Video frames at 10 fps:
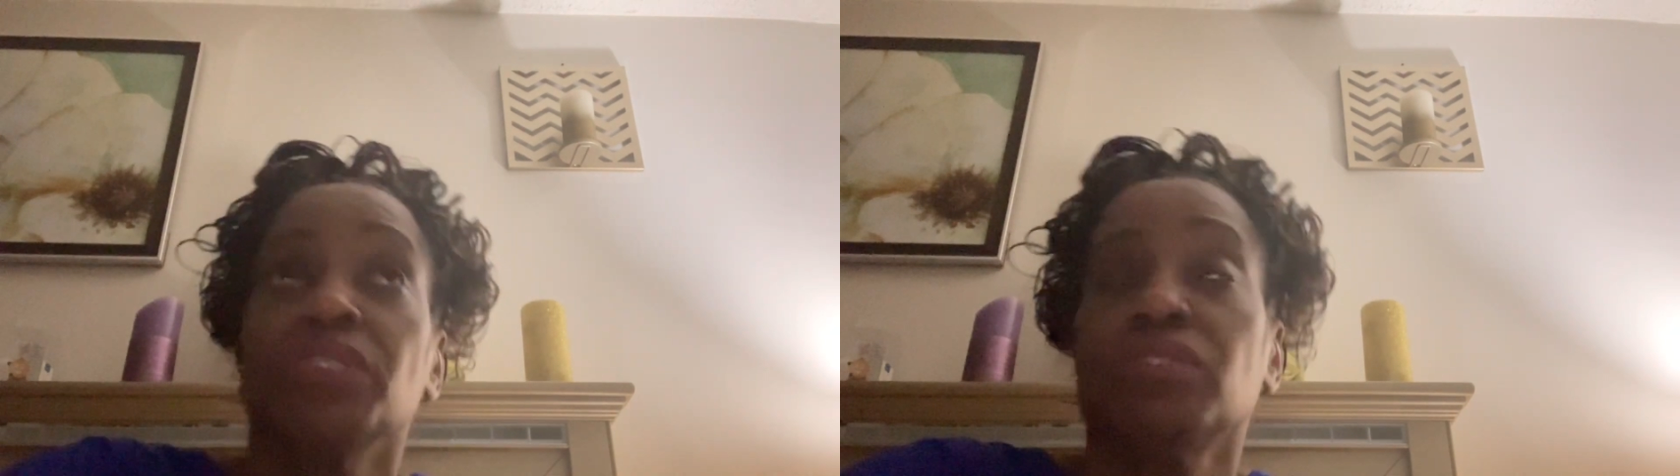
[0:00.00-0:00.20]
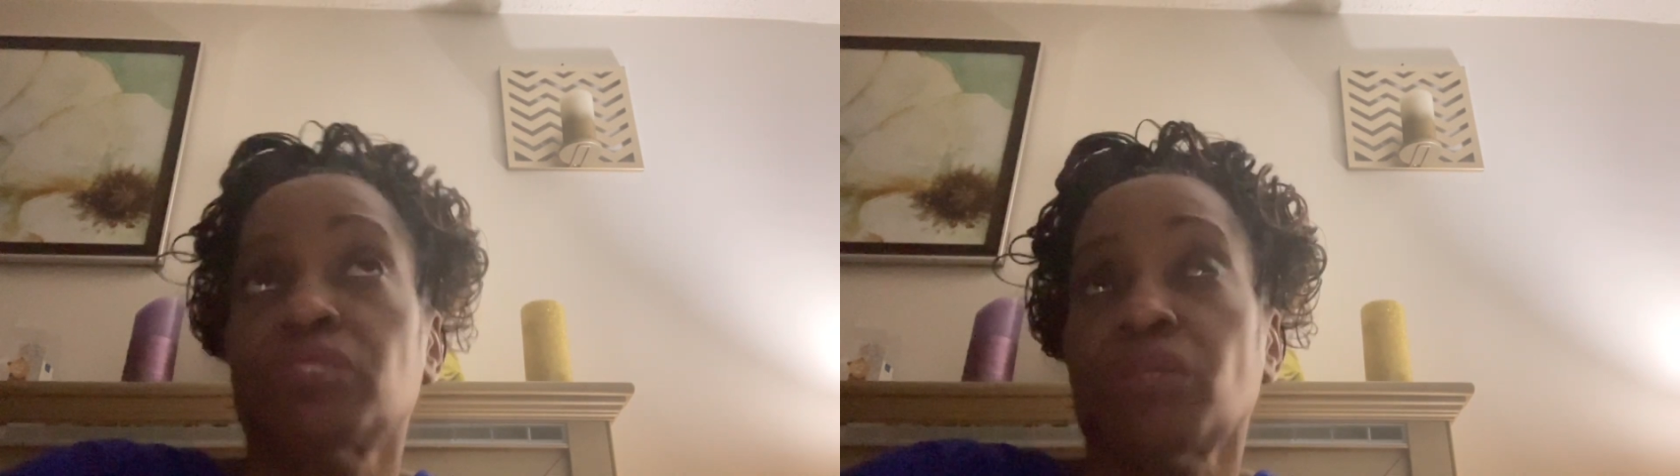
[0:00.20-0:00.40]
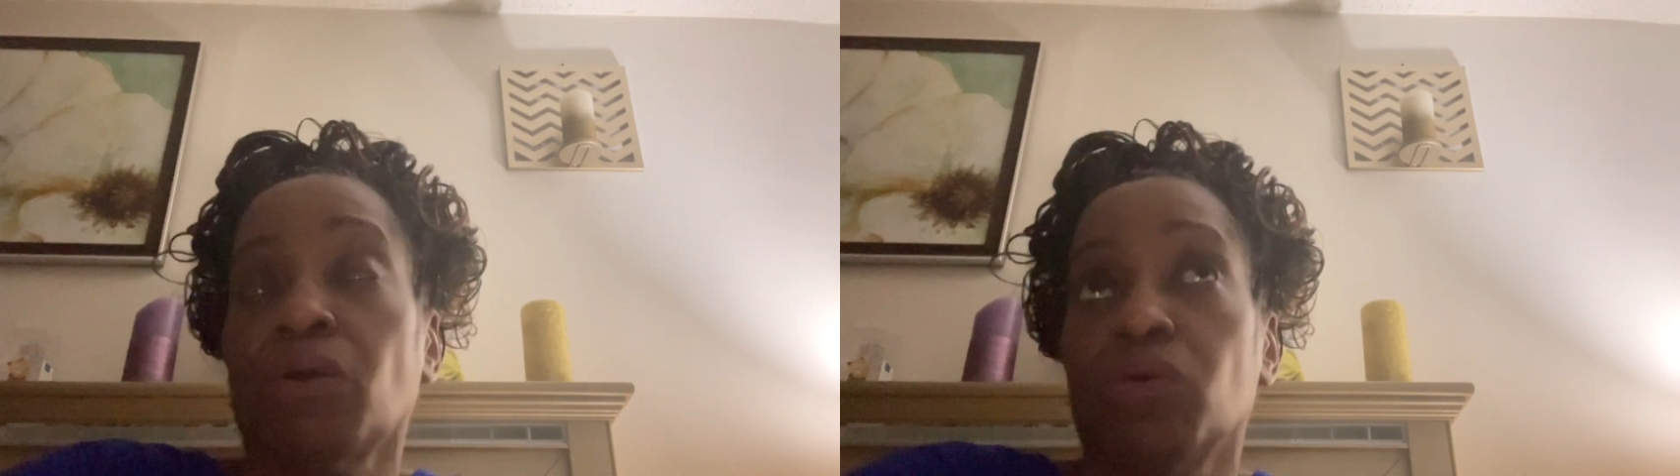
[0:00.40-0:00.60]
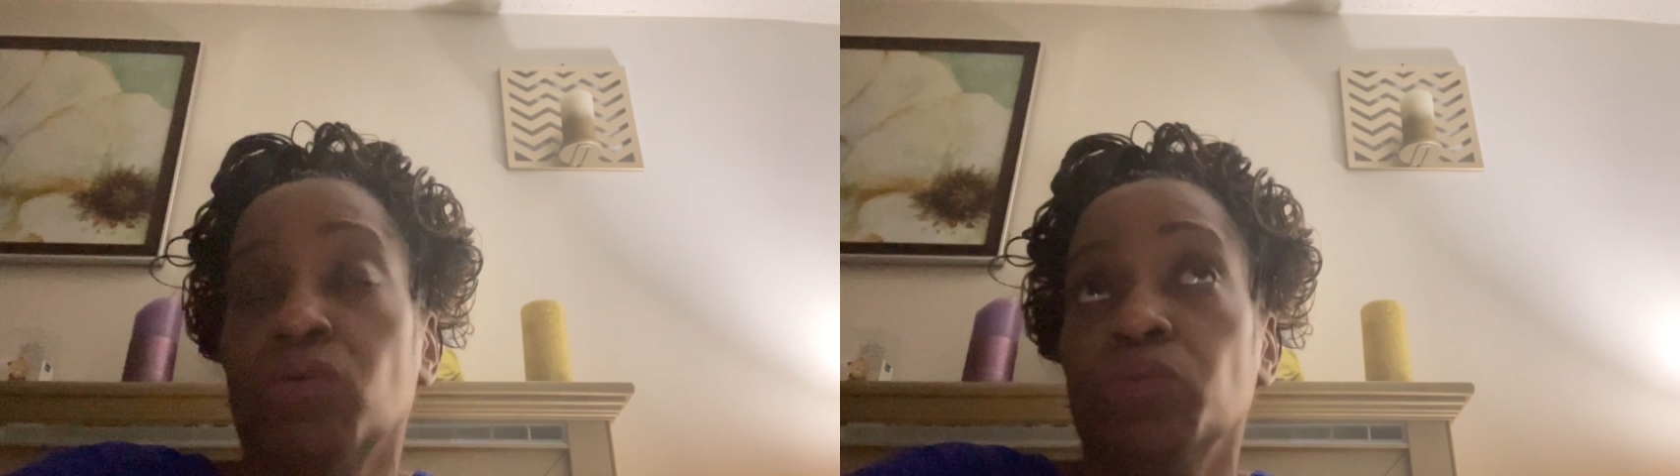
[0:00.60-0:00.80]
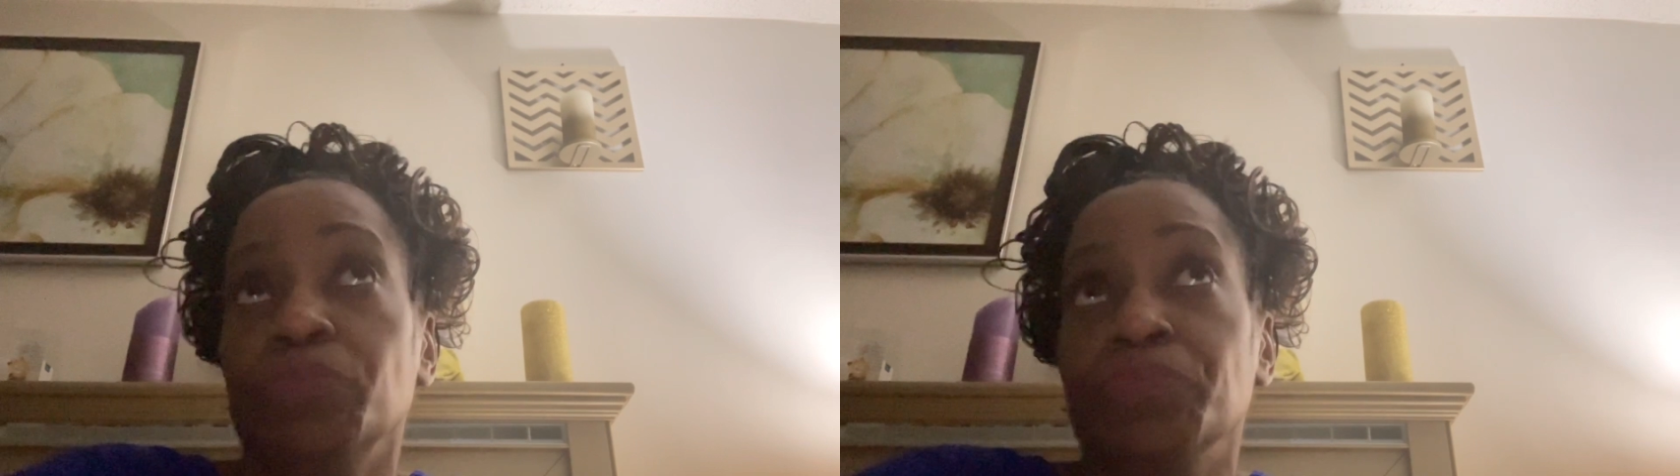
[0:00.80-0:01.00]

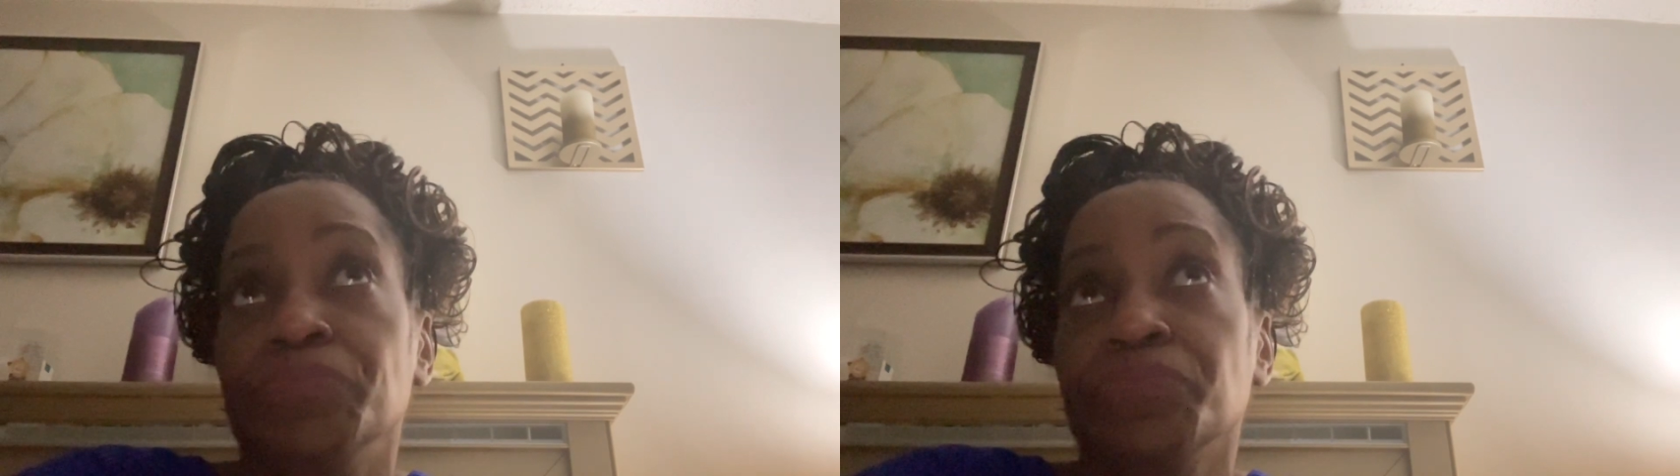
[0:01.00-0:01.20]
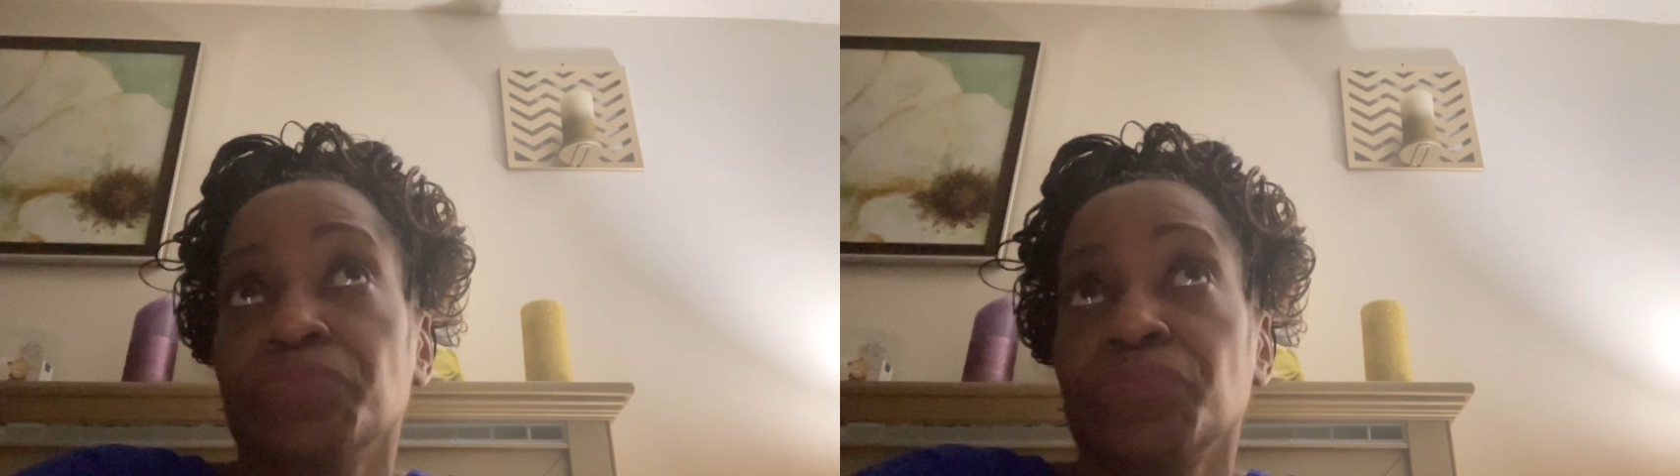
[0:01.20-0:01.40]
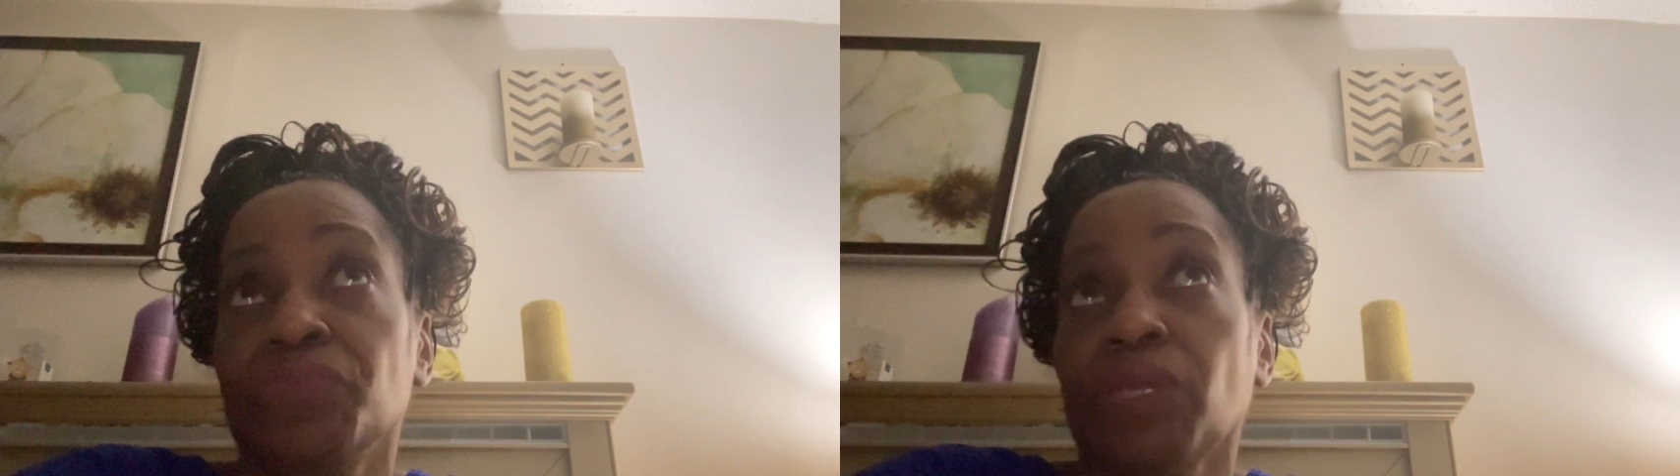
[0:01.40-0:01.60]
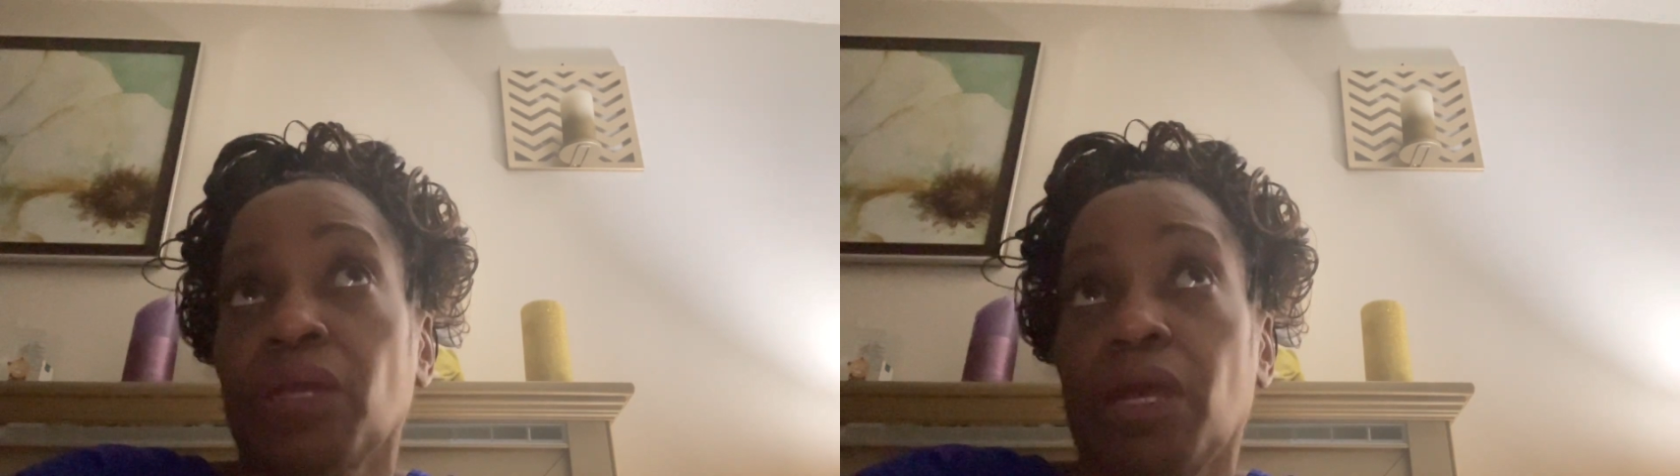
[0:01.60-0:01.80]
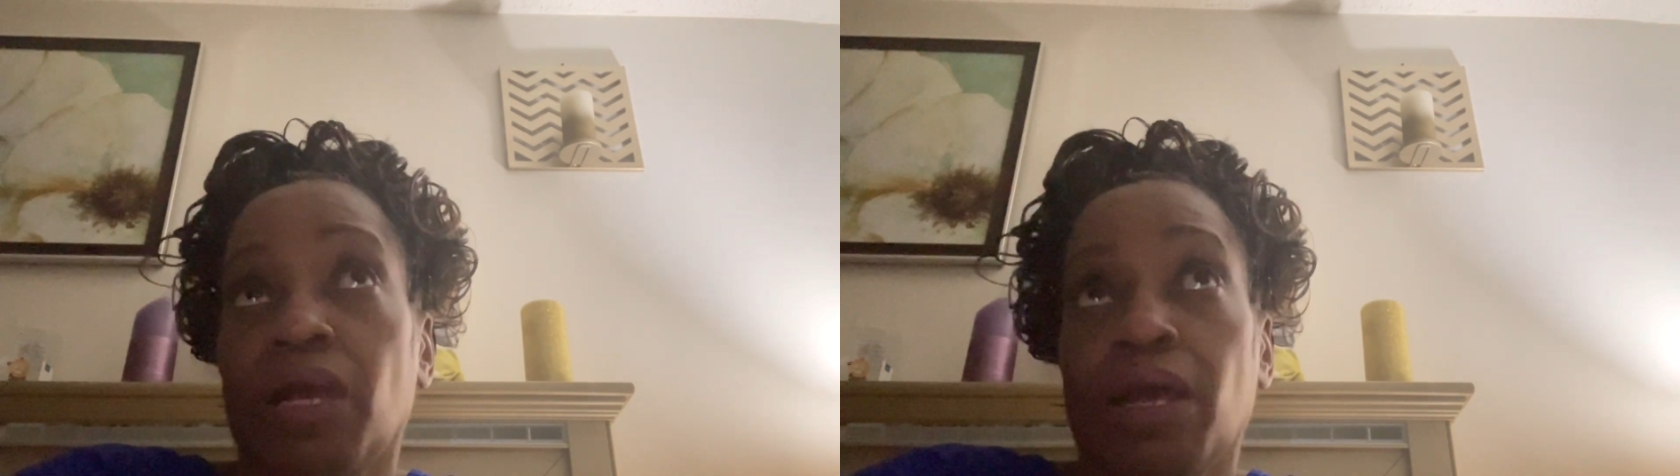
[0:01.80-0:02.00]
So
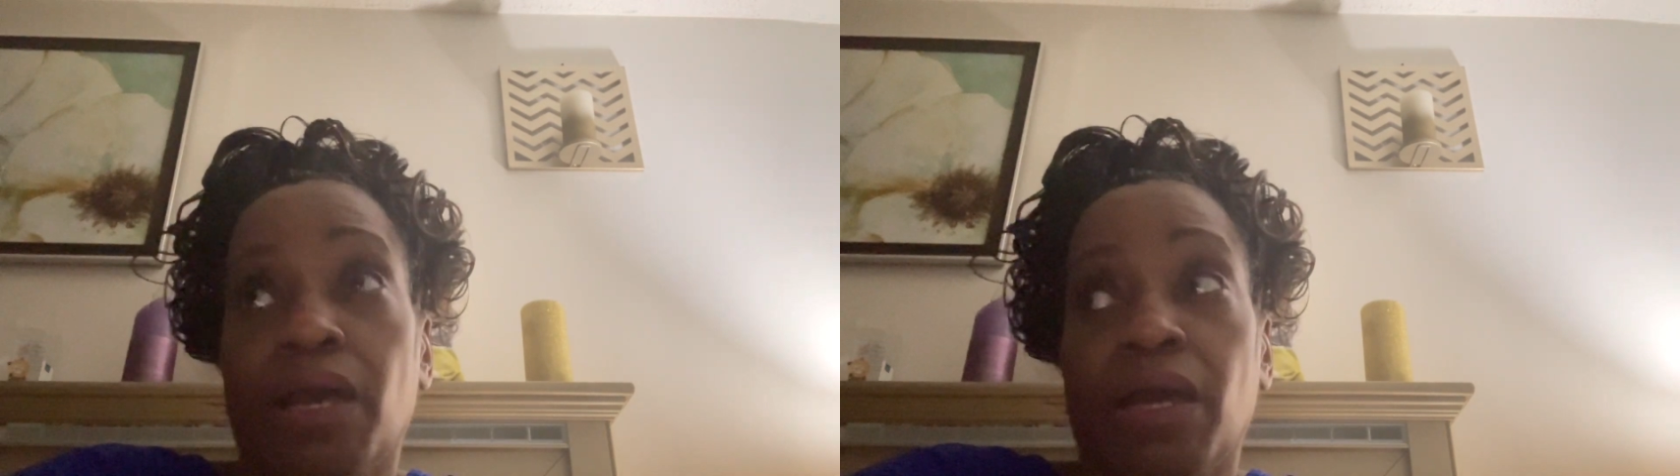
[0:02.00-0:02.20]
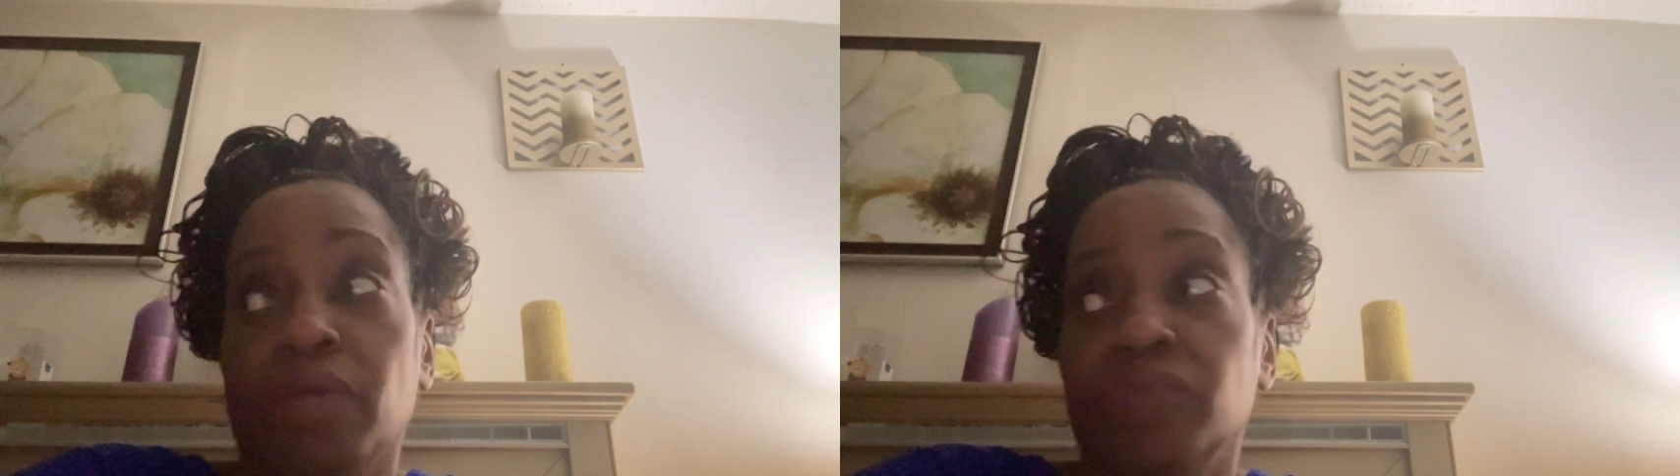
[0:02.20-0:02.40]
I've